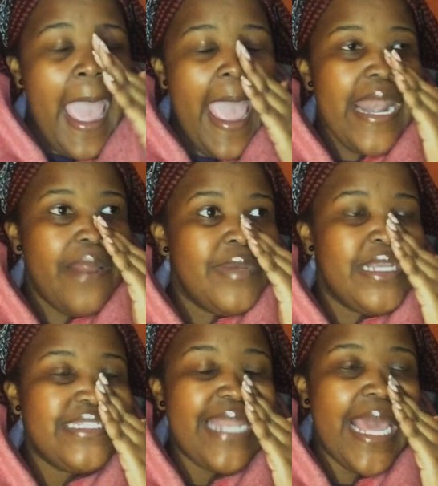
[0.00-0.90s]
And I'm
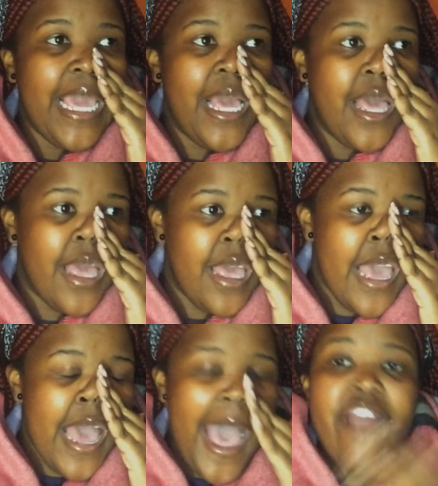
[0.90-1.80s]
just like,
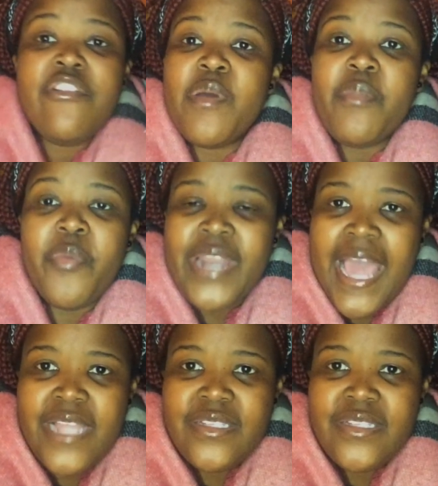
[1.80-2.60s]
I remember when I had